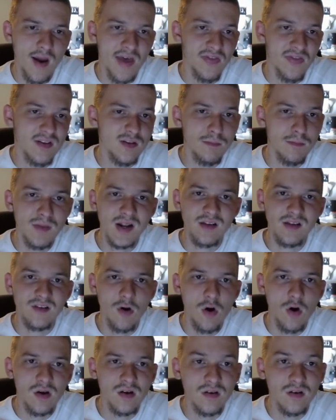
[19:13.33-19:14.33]
I think the minutes
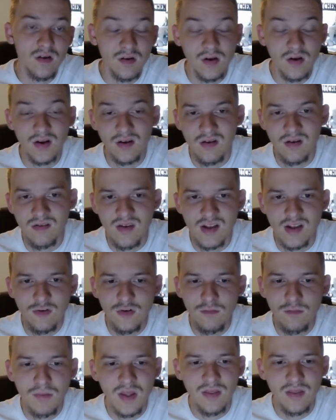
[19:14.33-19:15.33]
are co- going to continue
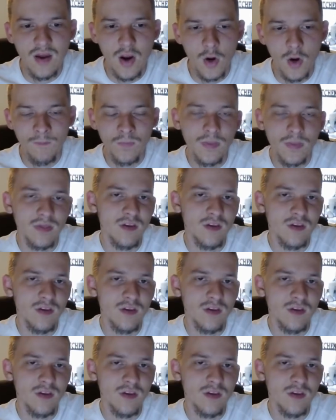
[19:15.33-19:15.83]
to be there.